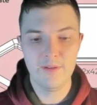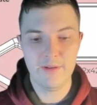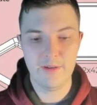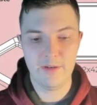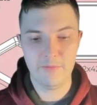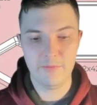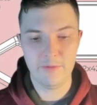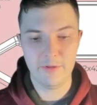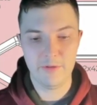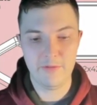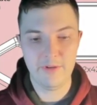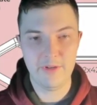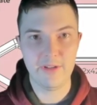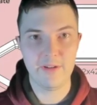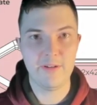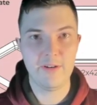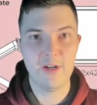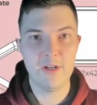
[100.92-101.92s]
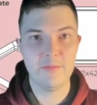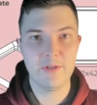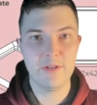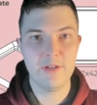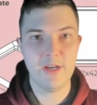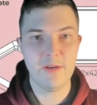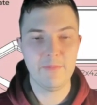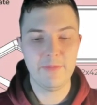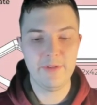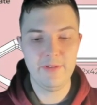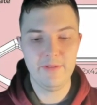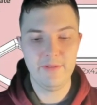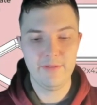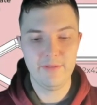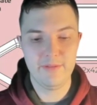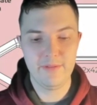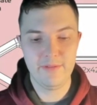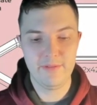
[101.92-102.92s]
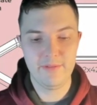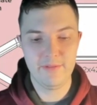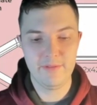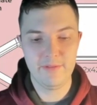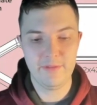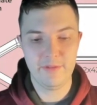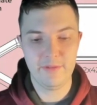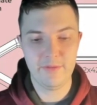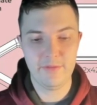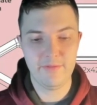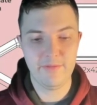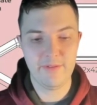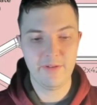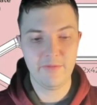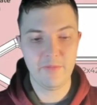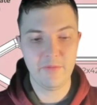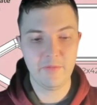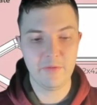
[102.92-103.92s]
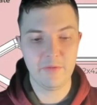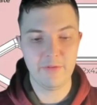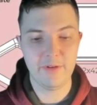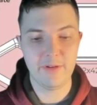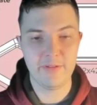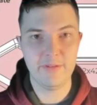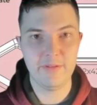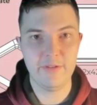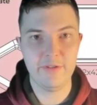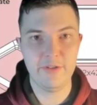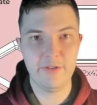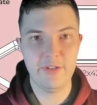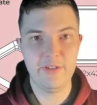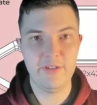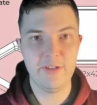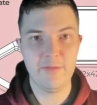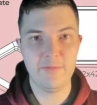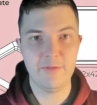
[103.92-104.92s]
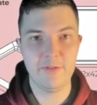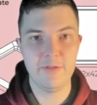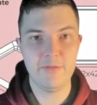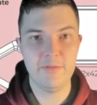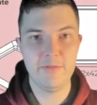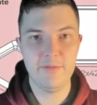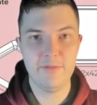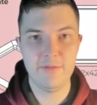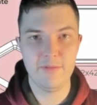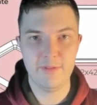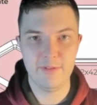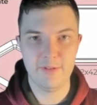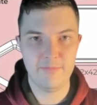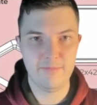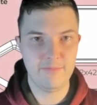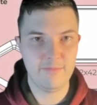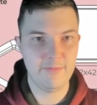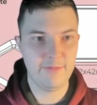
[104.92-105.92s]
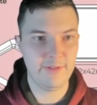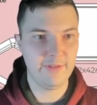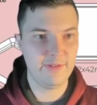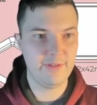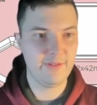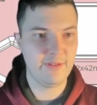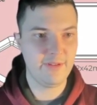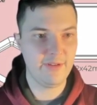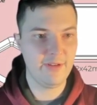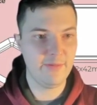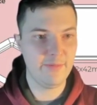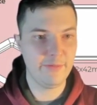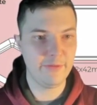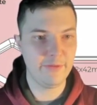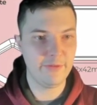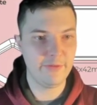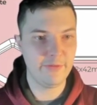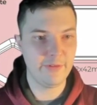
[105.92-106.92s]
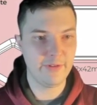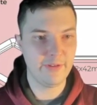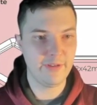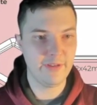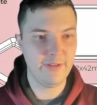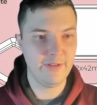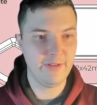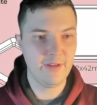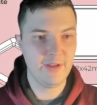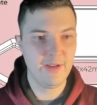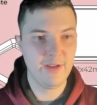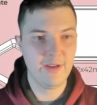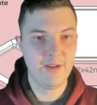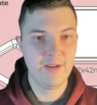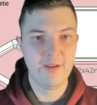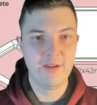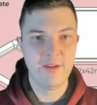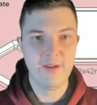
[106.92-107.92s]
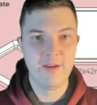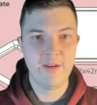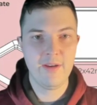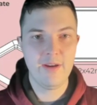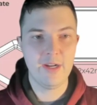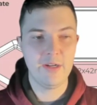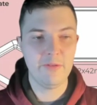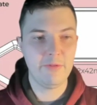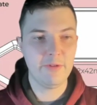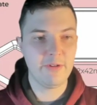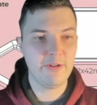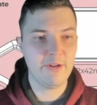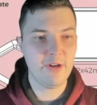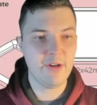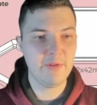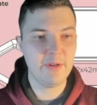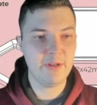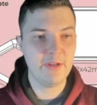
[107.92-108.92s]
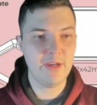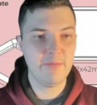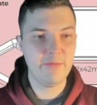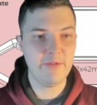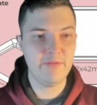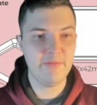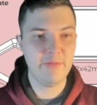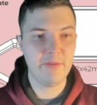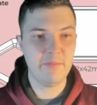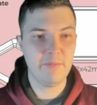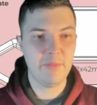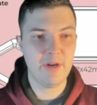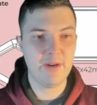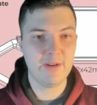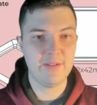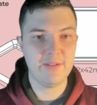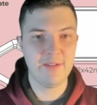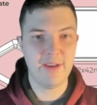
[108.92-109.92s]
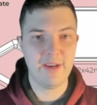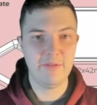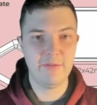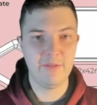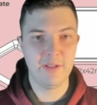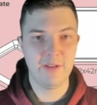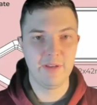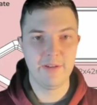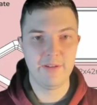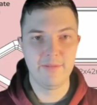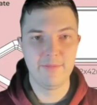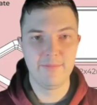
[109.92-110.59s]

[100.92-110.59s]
I want to create a carbon copy. So if I remember correctly, GW, yep, that's the keyboard shortcut. And I want a carbon copy of my box outline.